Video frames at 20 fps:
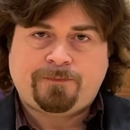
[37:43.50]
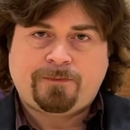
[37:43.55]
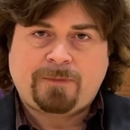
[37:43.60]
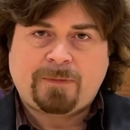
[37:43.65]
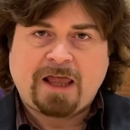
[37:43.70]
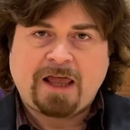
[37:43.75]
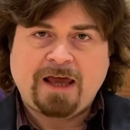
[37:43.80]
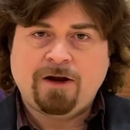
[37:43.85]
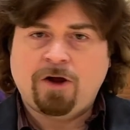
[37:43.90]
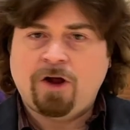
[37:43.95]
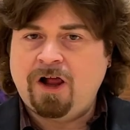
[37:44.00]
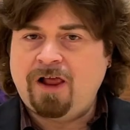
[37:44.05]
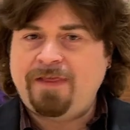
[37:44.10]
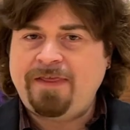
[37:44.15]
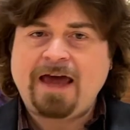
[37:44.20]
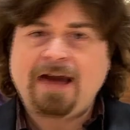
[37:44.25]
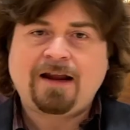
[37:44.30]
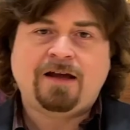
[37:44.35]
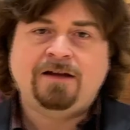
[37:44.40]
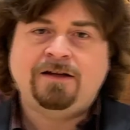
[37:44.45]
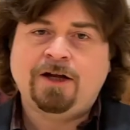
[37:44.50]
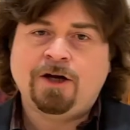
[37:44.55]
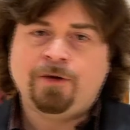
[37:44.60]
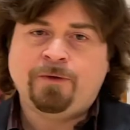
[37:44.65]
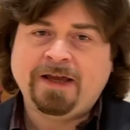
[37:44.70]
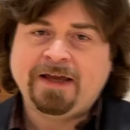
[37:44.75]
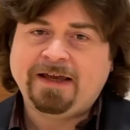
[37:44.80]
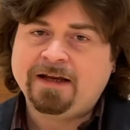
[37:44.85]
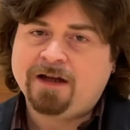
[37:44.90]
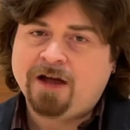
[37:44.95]
And all that
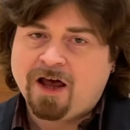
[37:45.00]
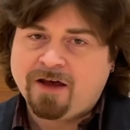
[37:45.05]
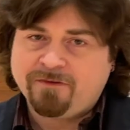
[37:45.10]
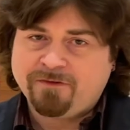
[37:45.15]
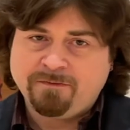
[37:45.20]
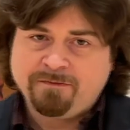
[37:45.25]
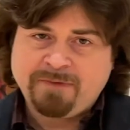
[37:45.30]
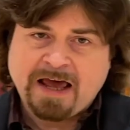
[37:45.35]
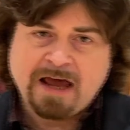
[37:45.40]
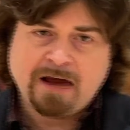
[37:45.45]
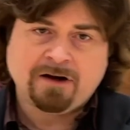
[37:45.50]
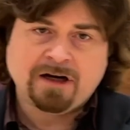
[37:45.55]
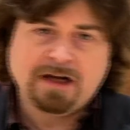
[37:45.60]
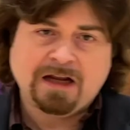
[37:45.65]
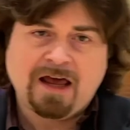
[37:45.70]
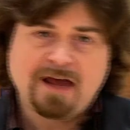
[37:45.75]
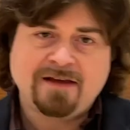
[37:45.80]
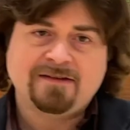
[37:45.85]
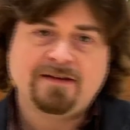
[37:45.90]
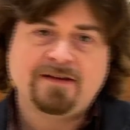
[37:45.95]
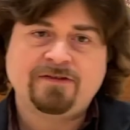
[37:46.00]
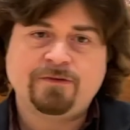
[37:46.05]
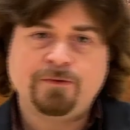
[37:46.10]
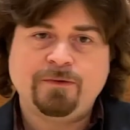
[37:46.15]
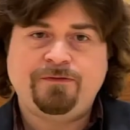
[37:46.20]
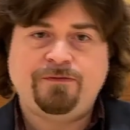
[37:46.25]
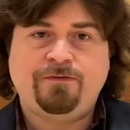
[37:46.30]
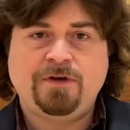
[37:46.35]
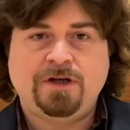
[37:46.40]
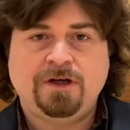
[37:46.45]
unknowing can often paralyze us with
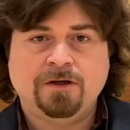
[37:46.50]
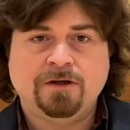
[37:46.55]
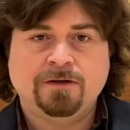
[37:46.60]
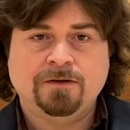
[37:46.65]
fear.